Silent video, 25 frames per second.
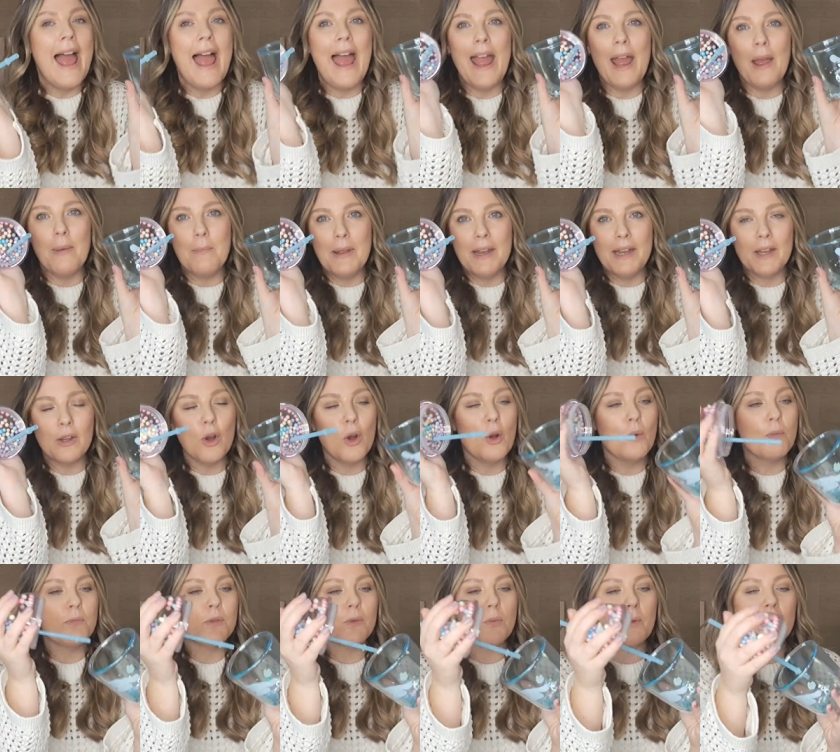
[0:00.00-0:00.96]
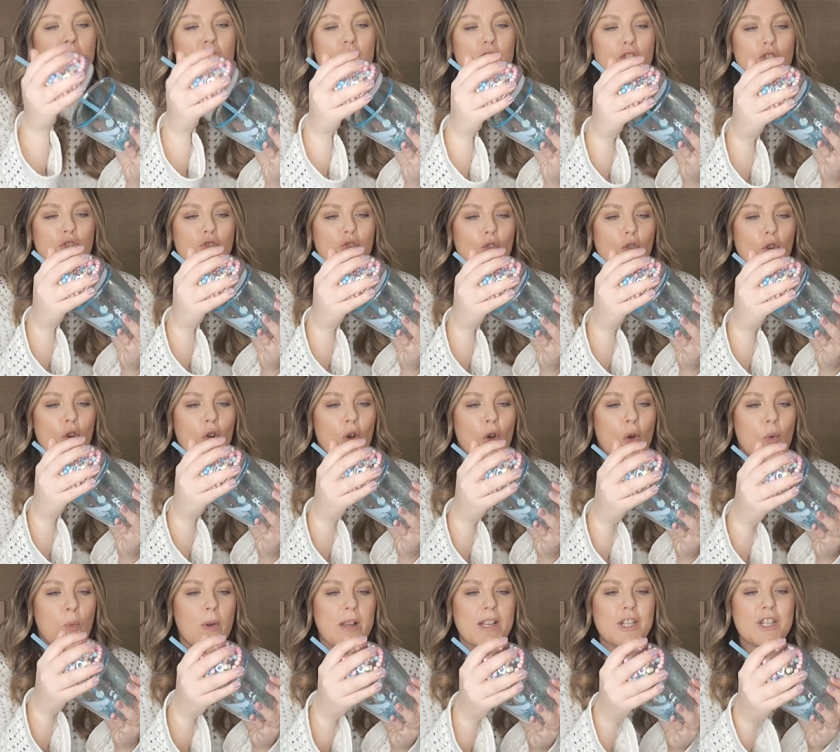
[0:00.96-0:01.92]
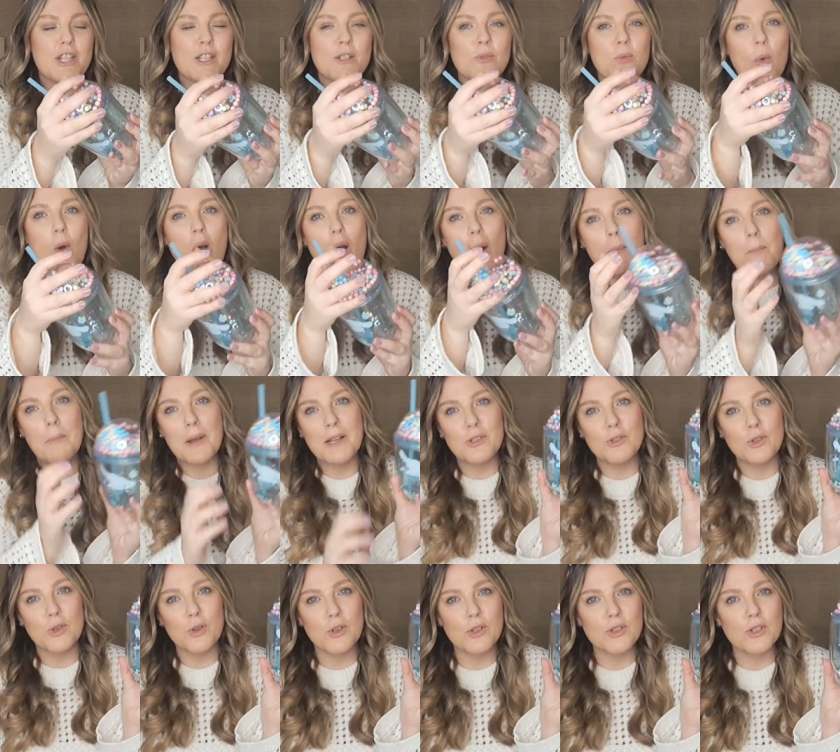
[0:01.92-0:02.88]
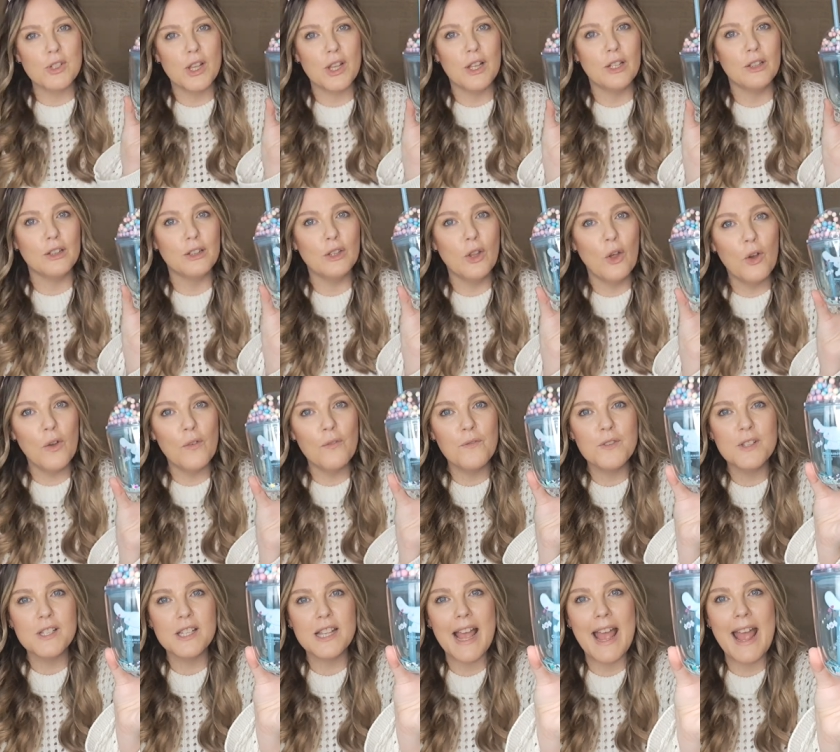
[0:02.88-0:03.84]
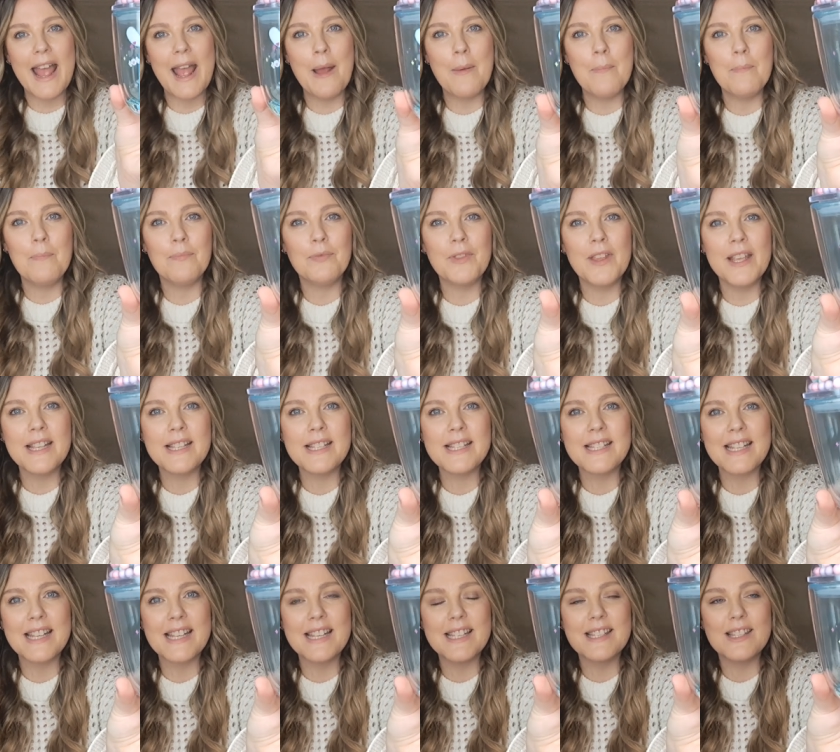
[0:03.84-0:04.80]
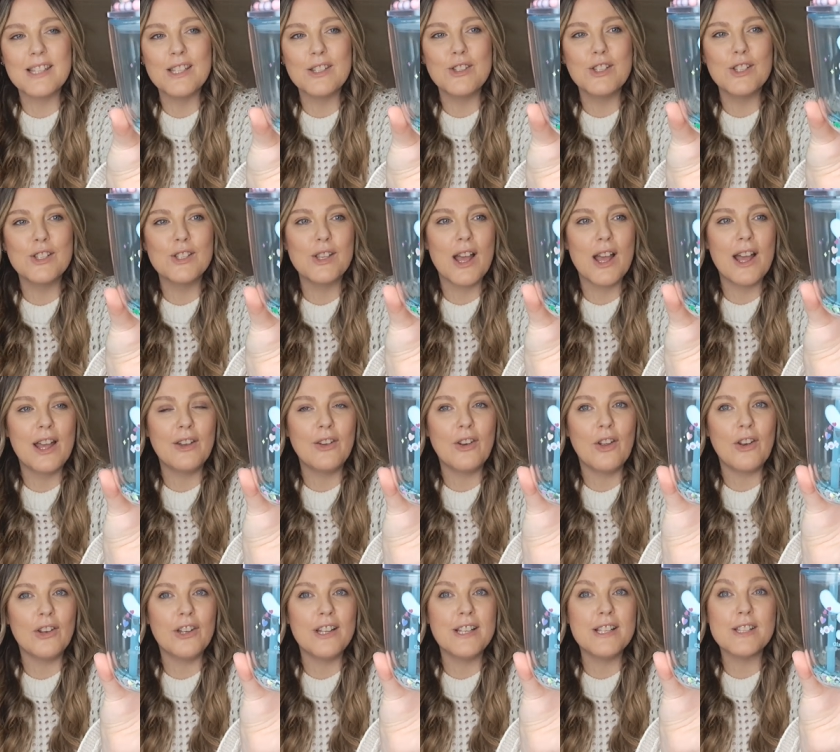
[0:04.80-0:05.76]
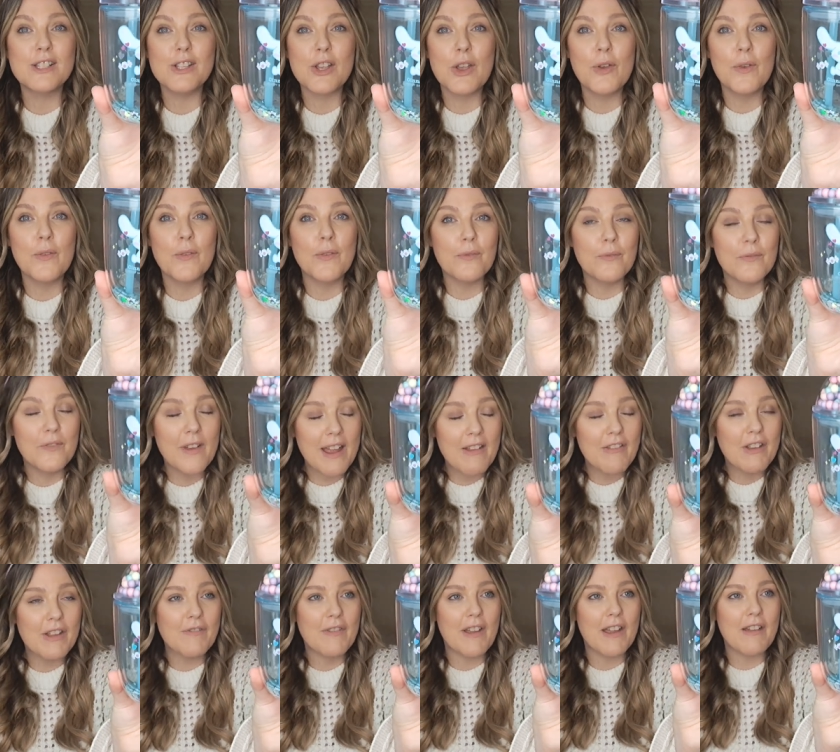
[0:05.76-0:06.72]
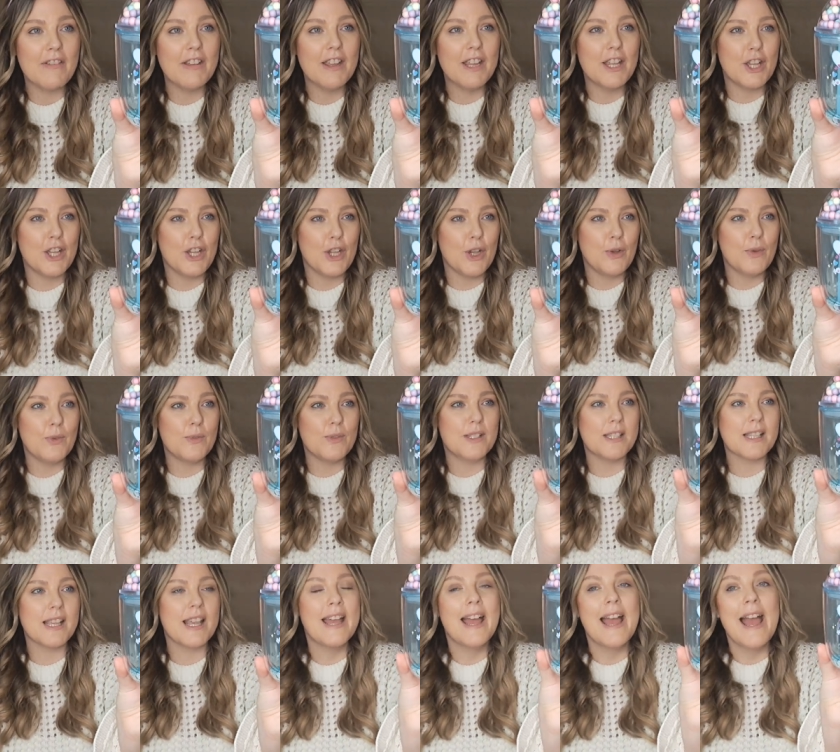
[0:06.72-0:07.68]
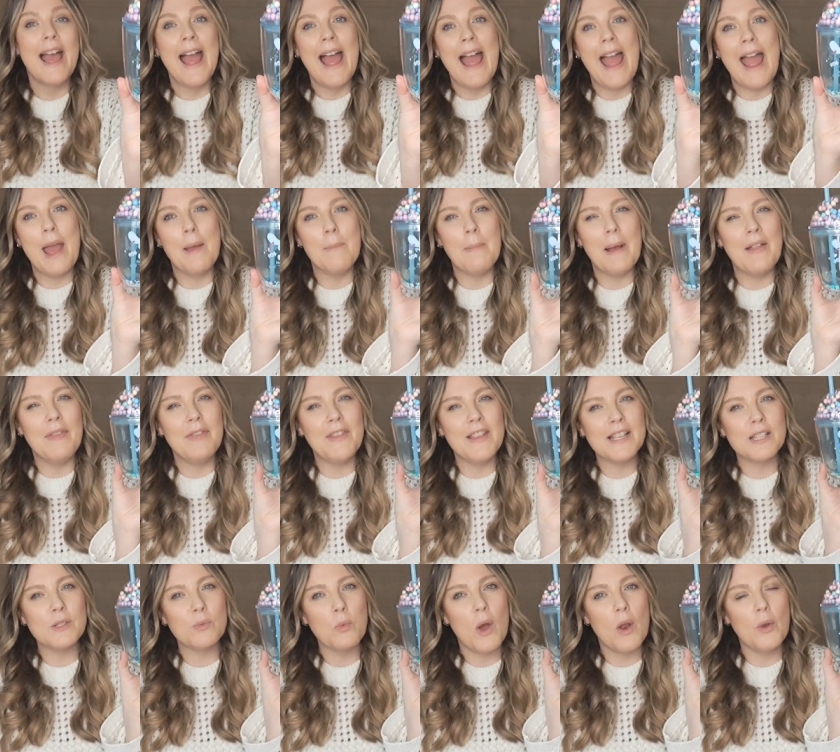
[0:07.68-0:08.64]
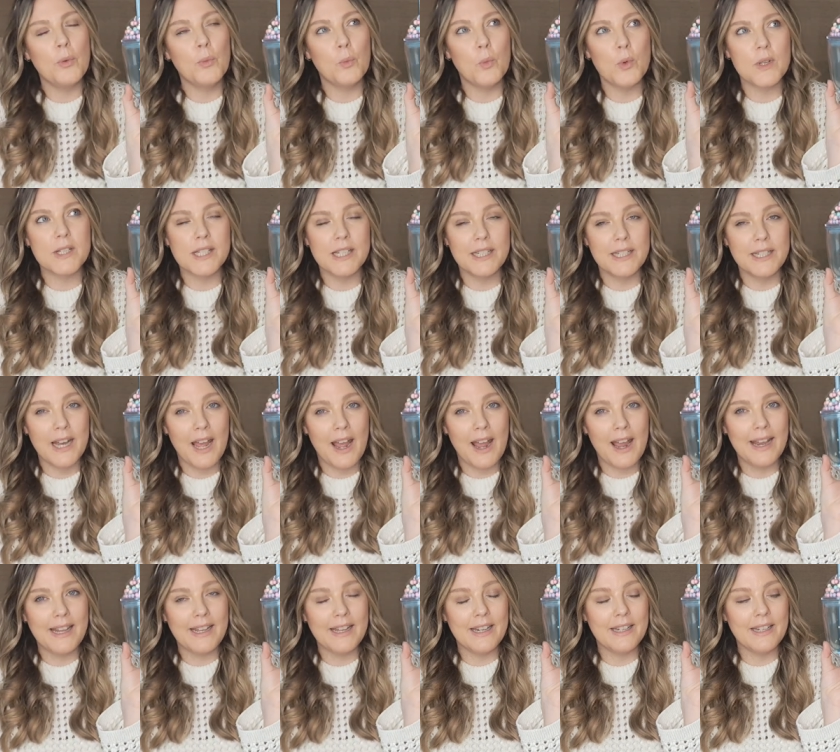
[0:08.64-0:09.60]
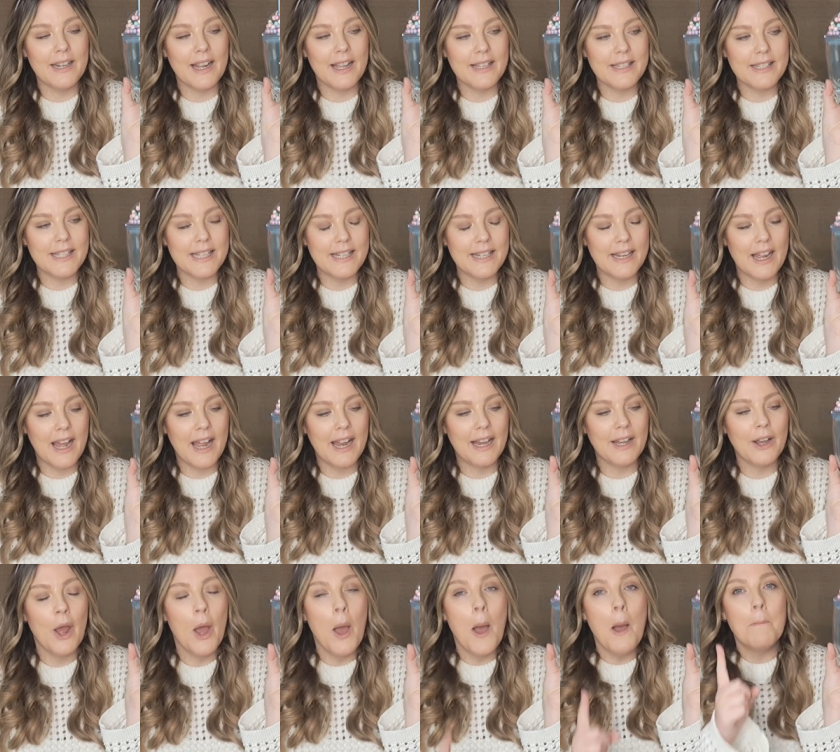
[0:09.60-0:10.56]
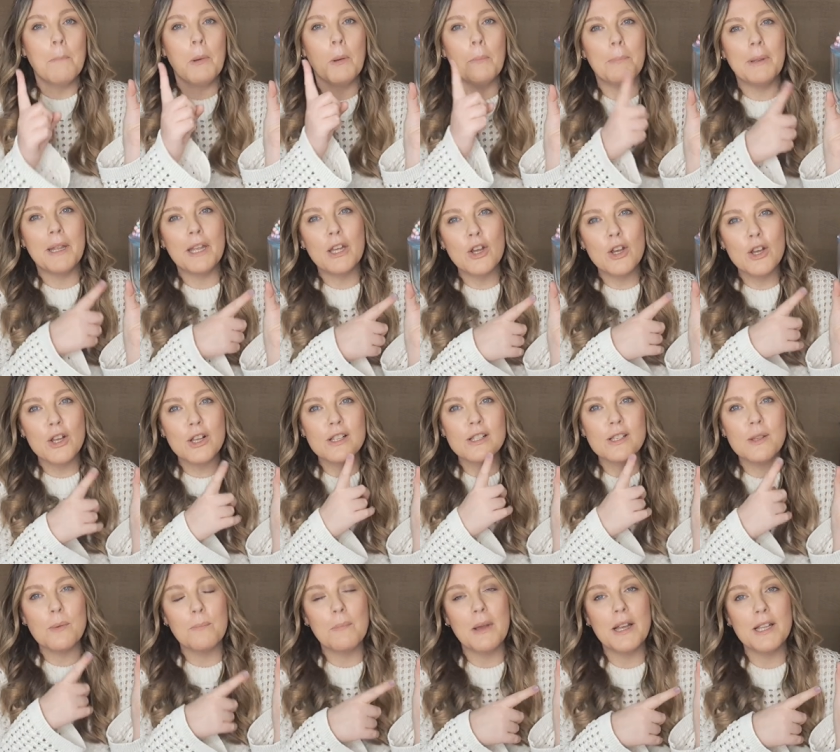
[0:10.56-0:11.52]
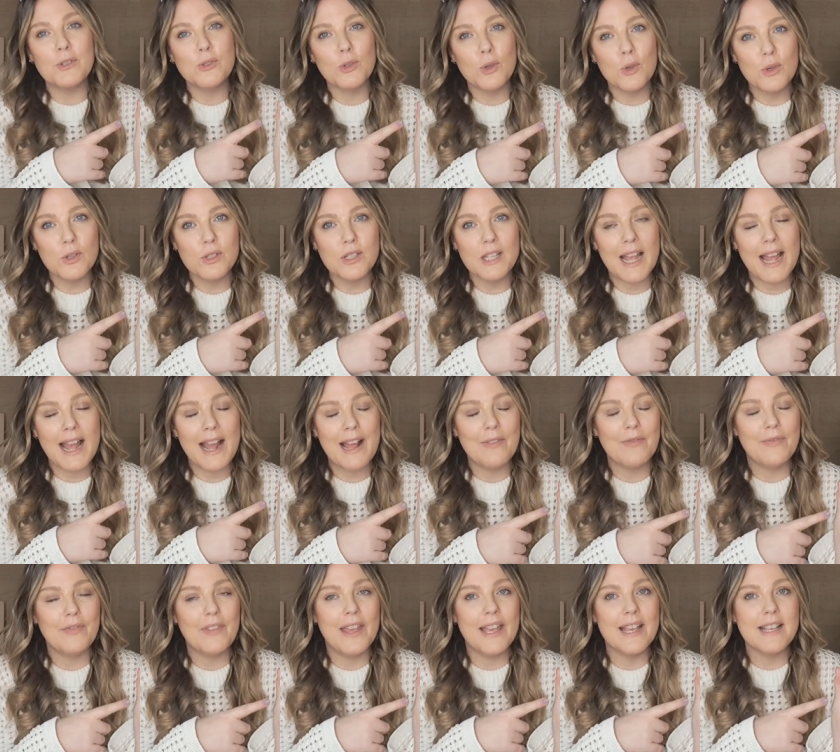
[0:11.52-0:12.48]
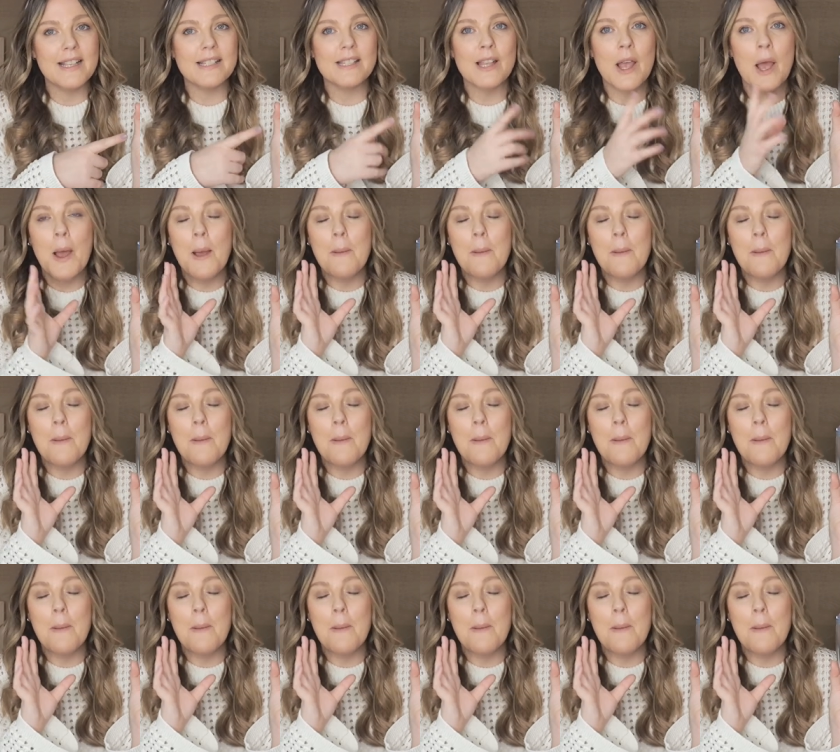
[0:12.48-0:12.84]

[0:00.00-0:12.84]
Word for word: and um, it comes with a straw, which is what my daughter loves. And um, this is the design on it. So very, very cute. Um, and this one was 9.99. But because my daughter had this,